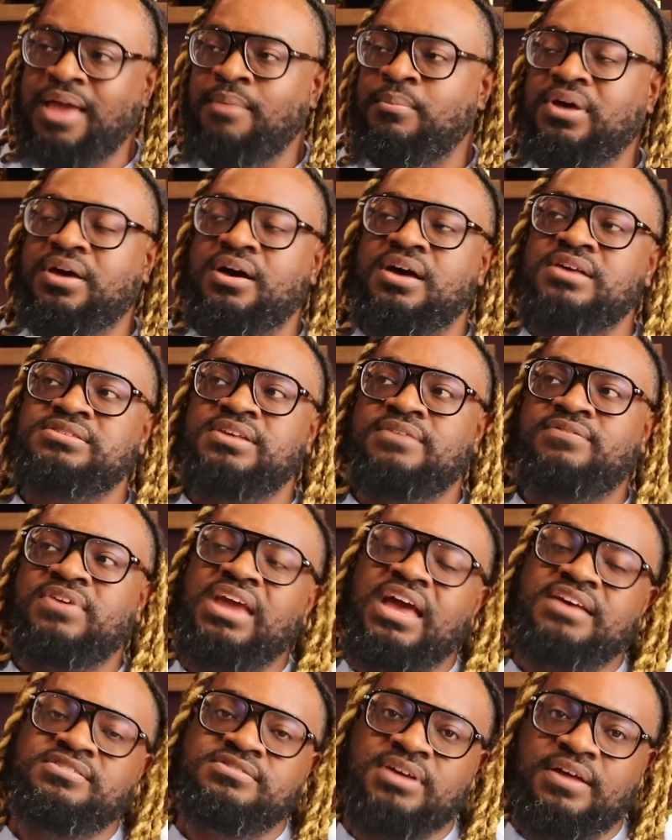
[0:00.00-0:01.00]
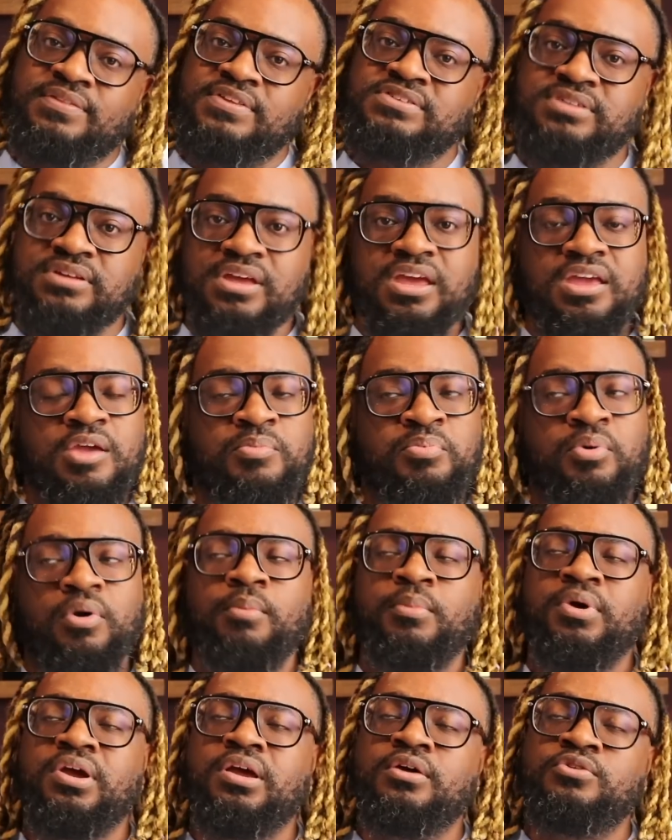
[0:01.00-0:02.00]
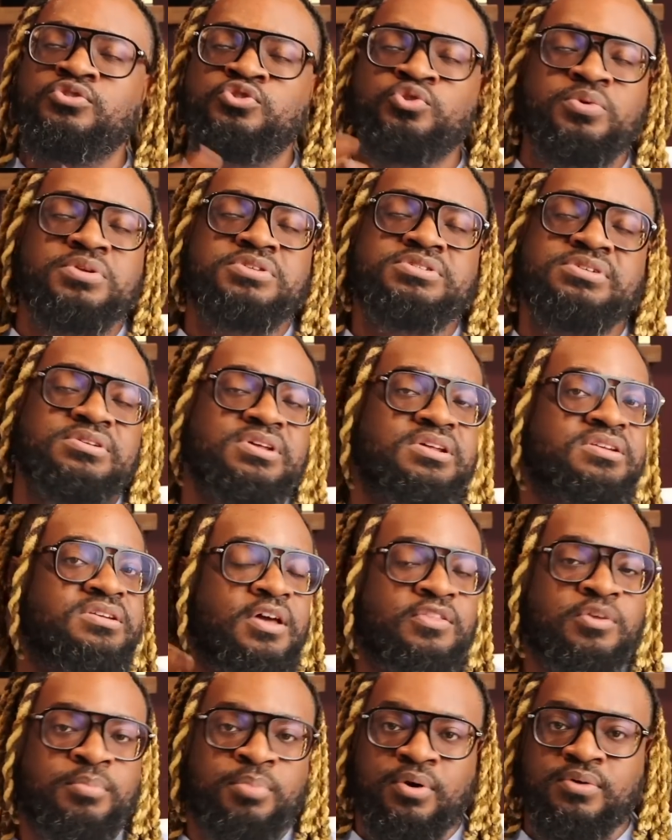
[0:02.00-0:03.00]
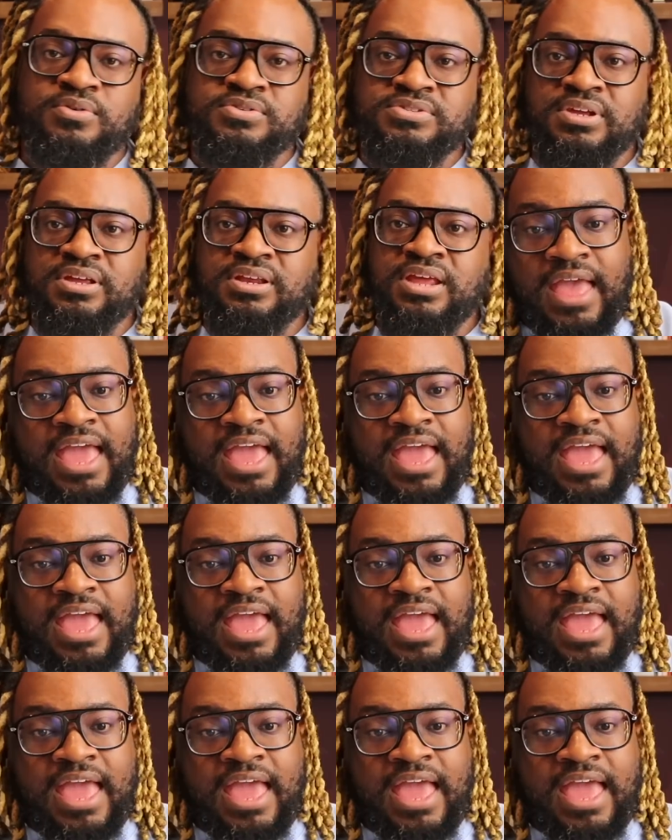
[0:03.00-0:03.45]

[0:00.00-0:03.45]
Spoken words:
Because if he has done this to KeKe Palmer, he'll do it to another person.